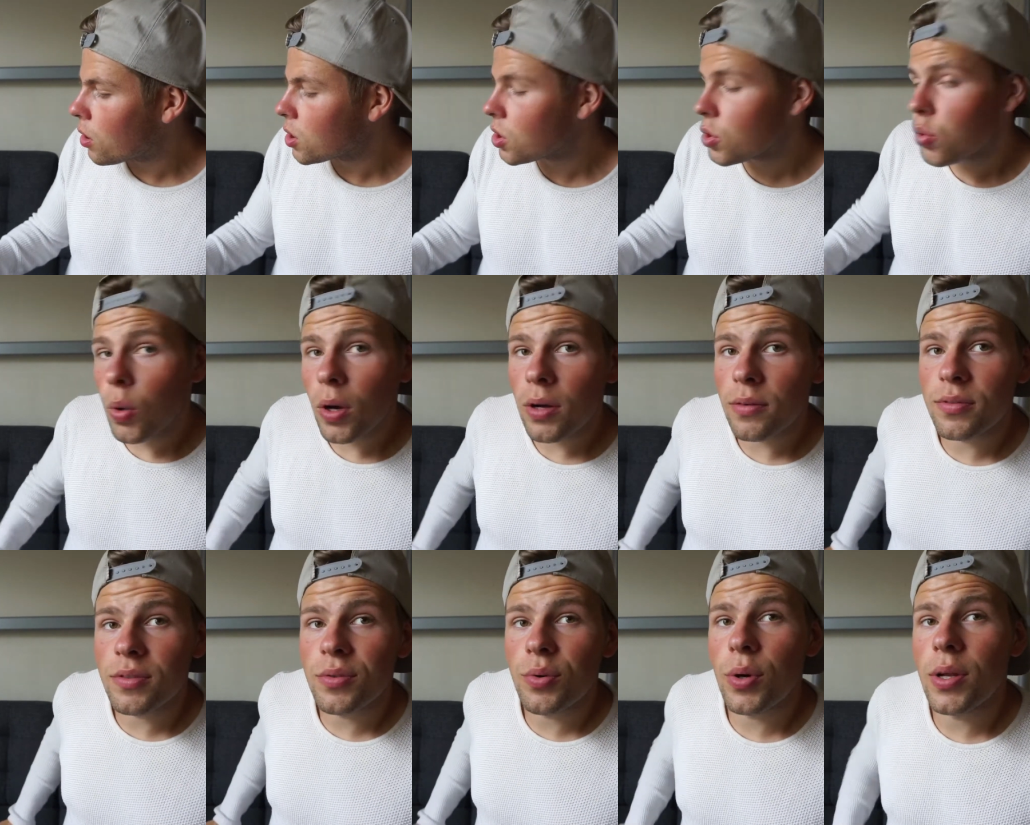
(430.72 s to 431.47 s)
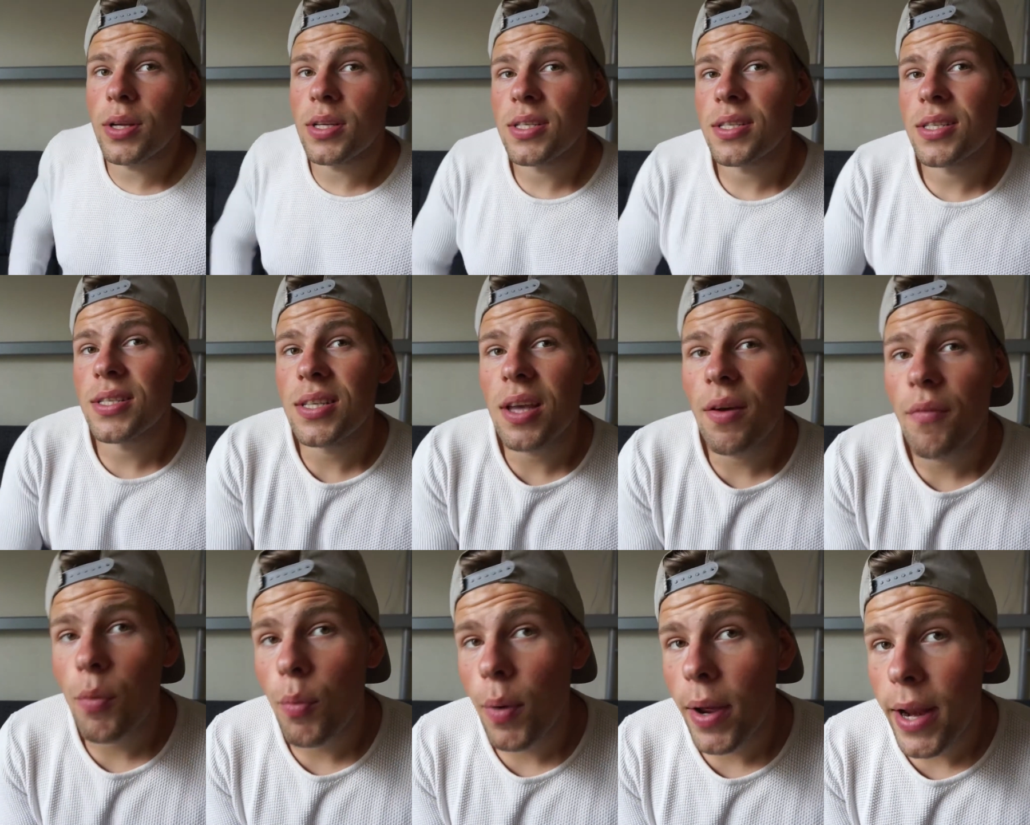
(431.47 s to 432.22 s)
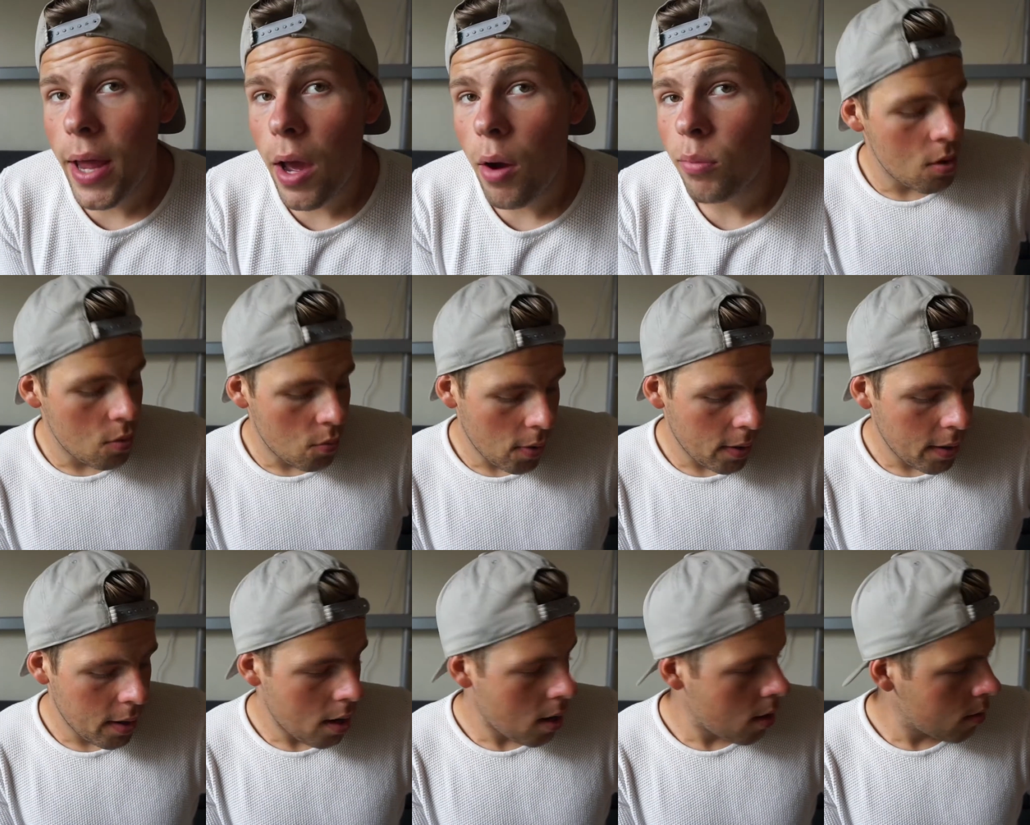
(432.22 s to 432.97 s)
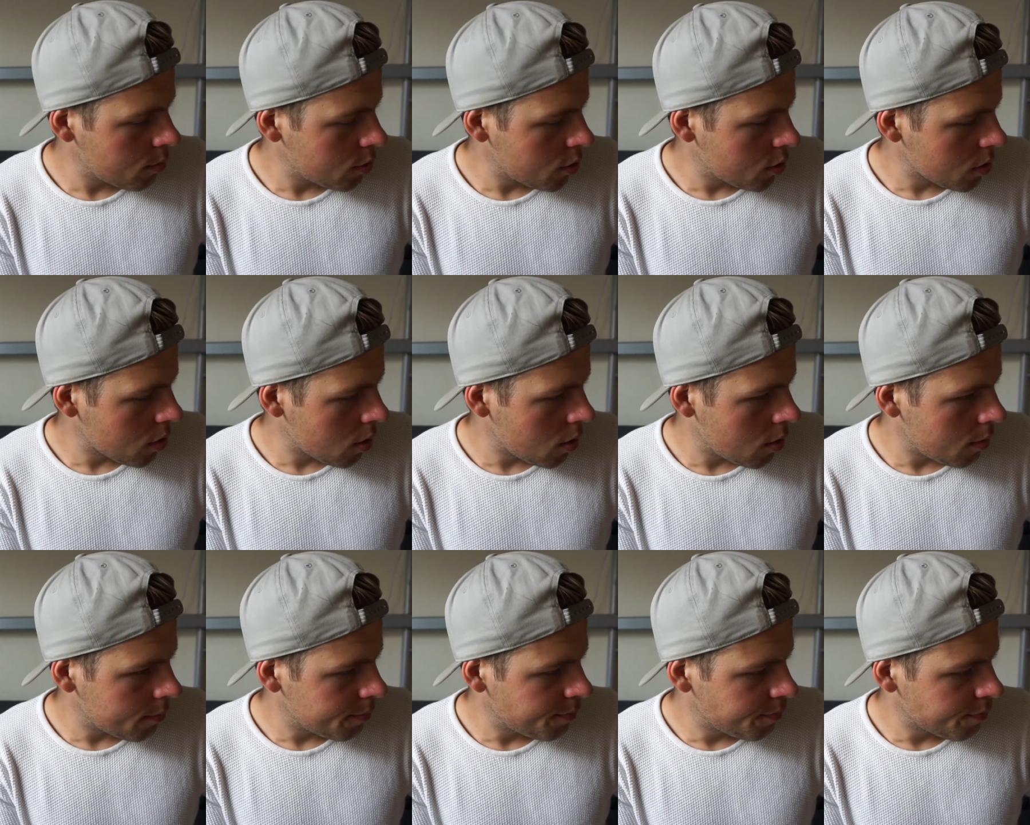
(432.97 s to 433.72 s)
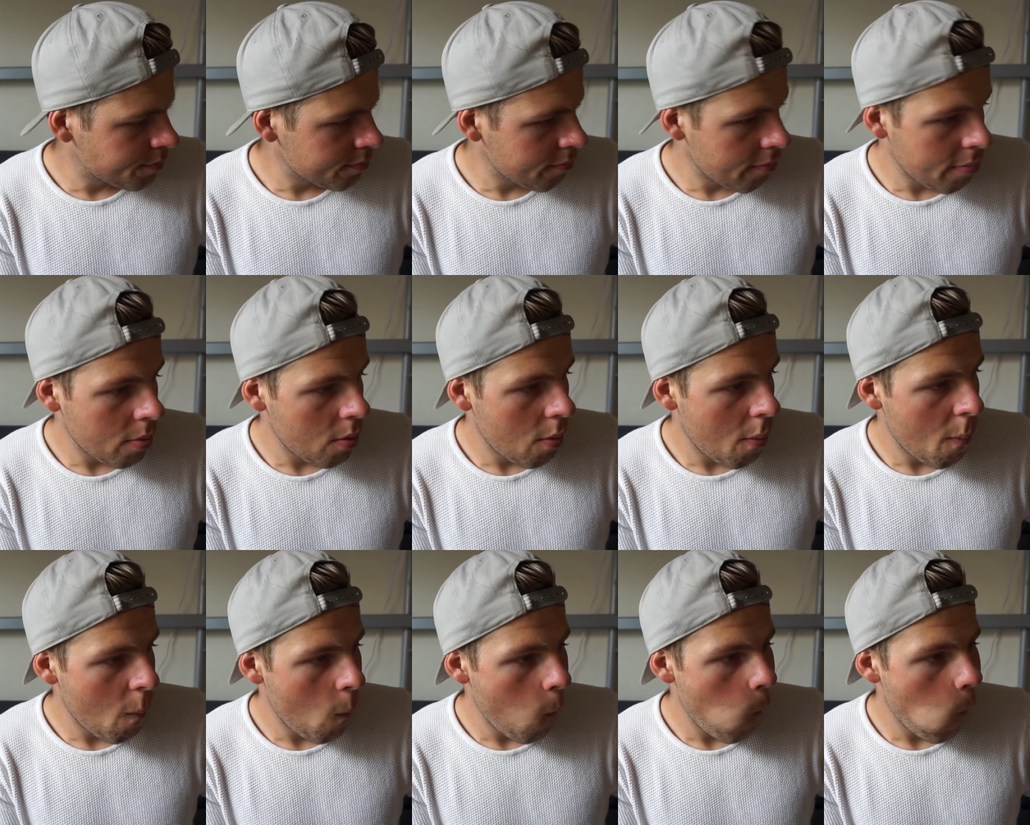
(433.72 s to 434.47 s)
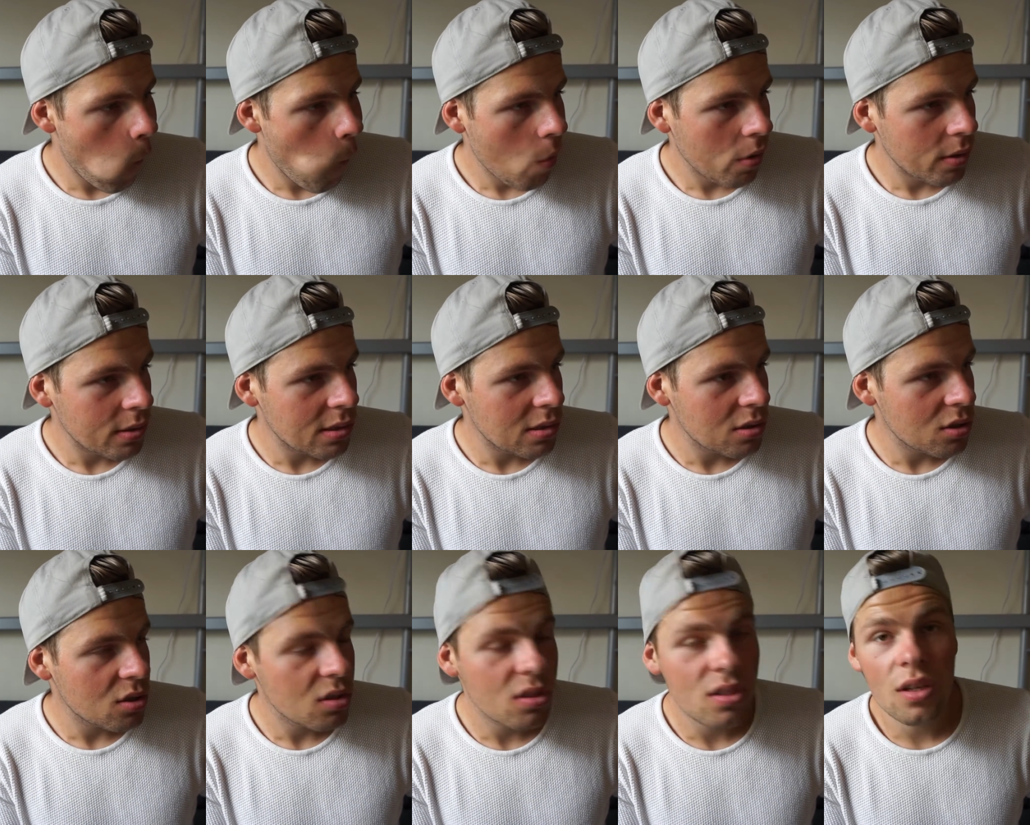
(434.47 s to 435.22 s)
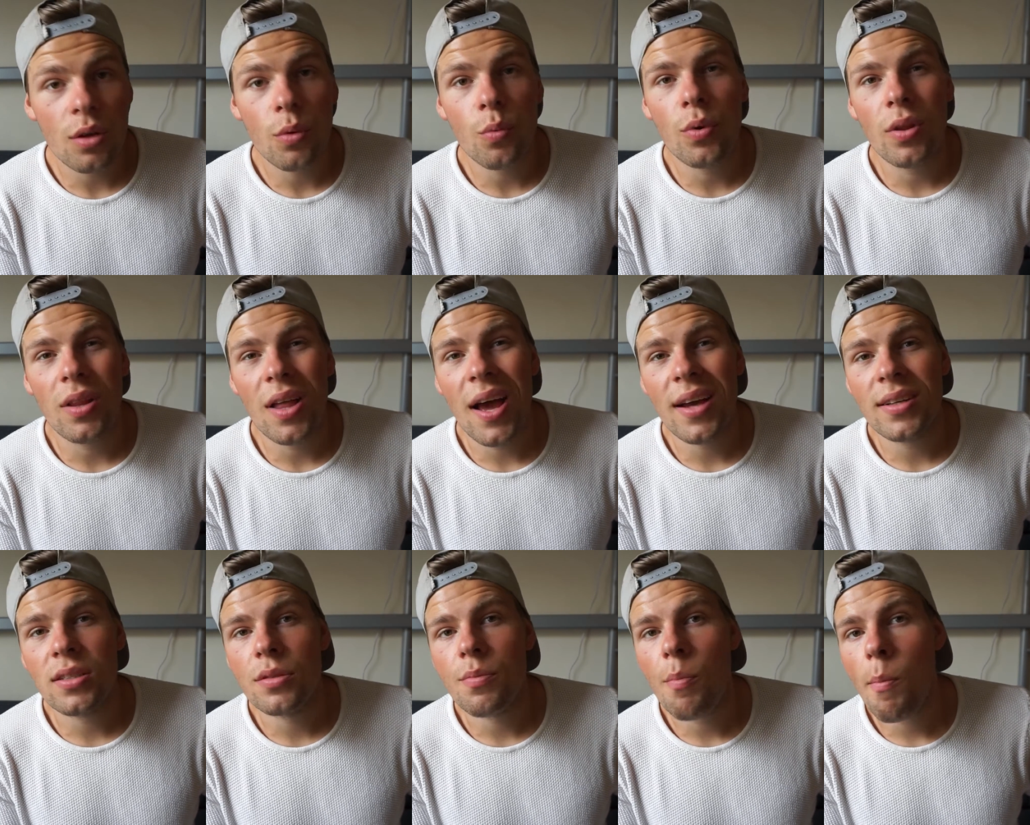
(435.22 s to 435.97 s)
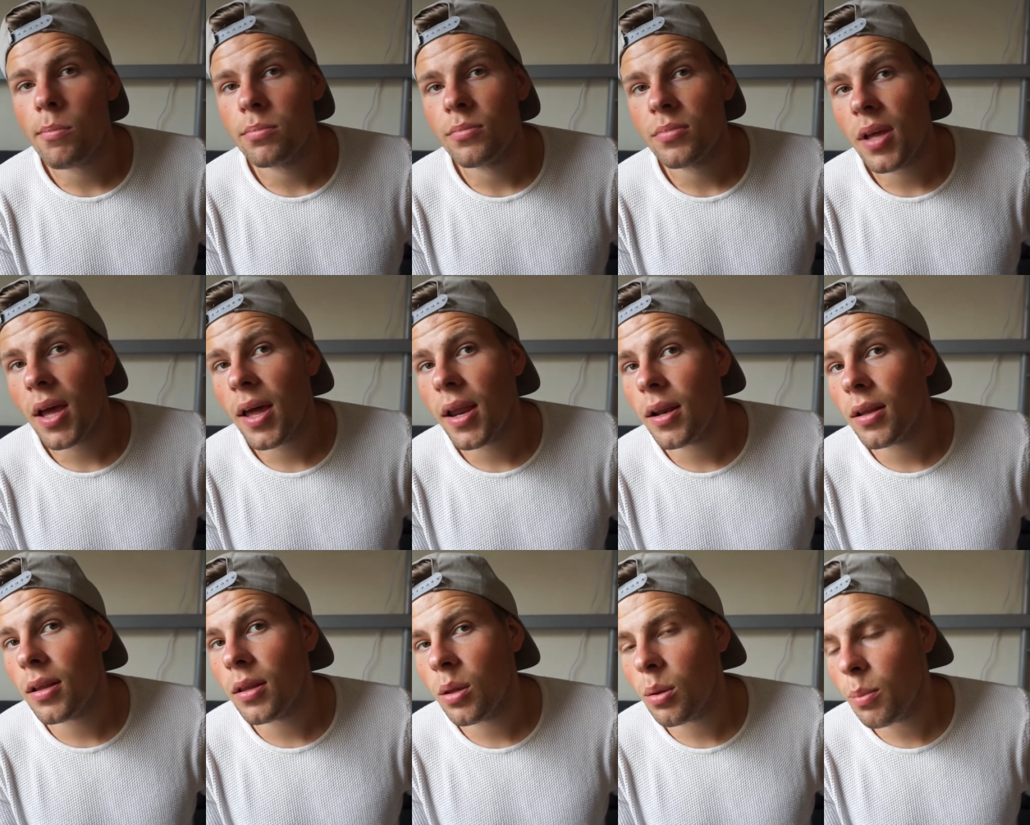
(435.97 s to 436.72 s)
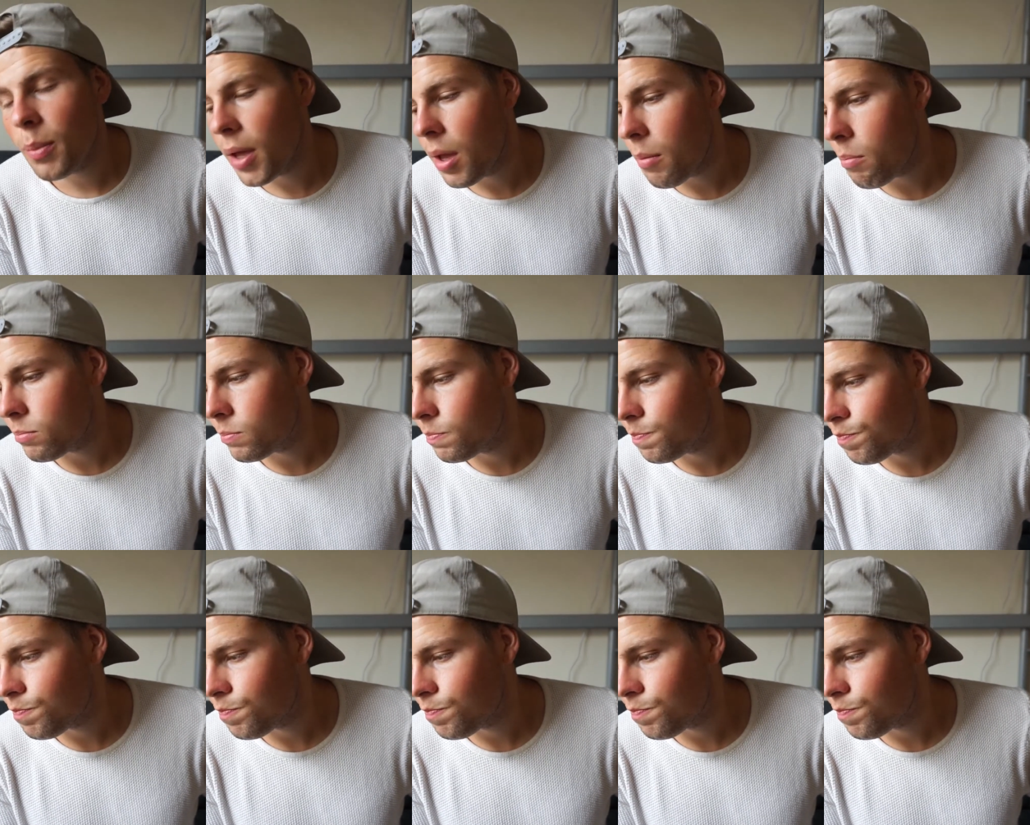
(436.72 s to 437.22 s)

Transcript: 12:27 right now. Right now, I'm just gonna, I'm gonna just sit, relax, edit a little bit.